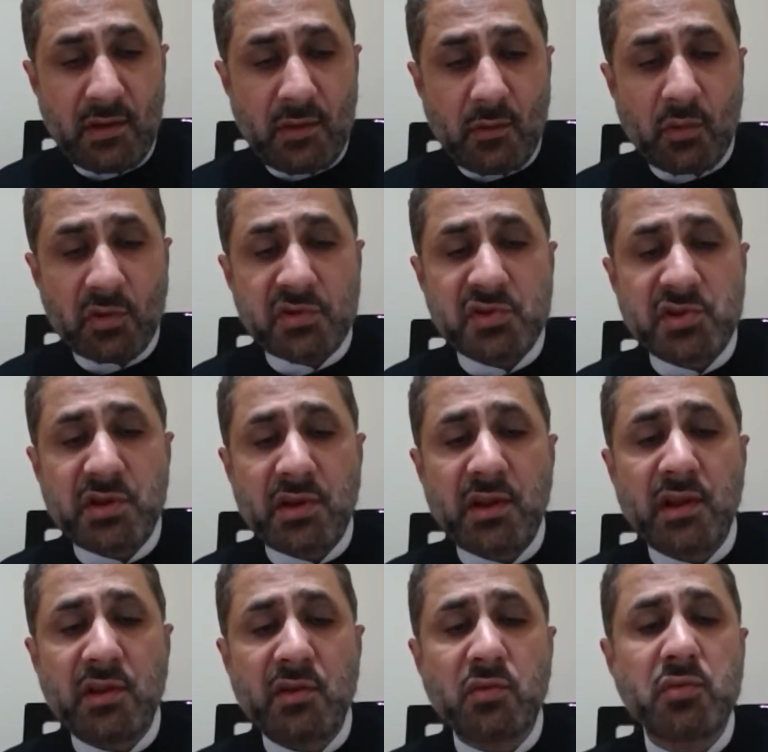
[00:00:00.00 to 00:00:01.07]
What shall
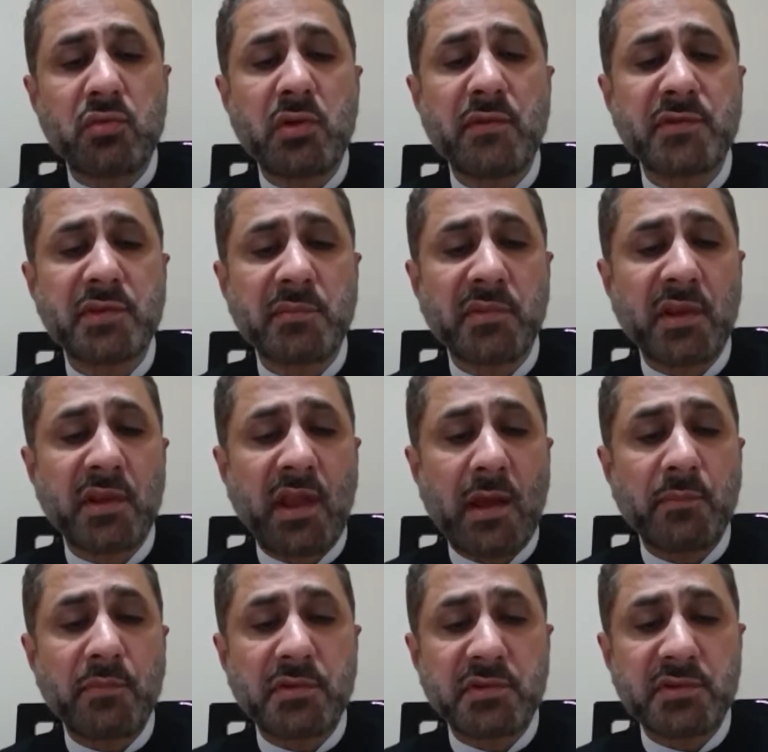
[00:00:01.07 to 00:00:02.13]
I do if something
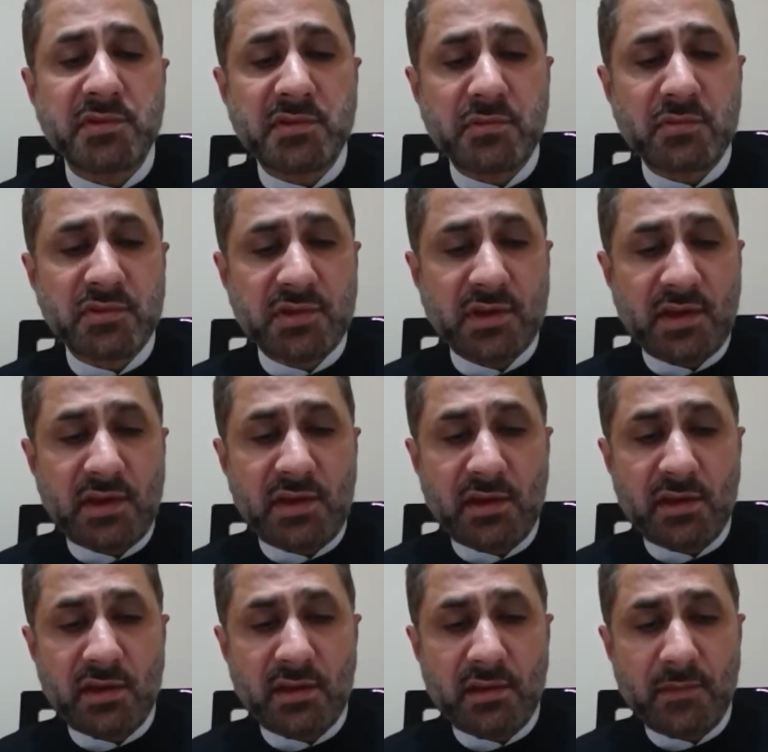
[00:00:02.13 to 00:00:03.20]
happens to
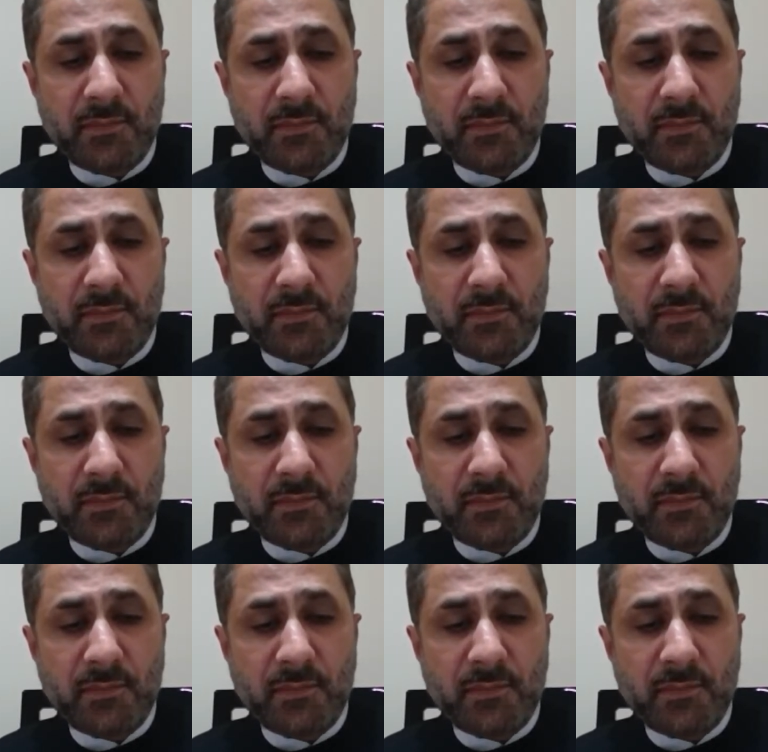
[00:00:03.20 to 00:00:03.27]
Sakina?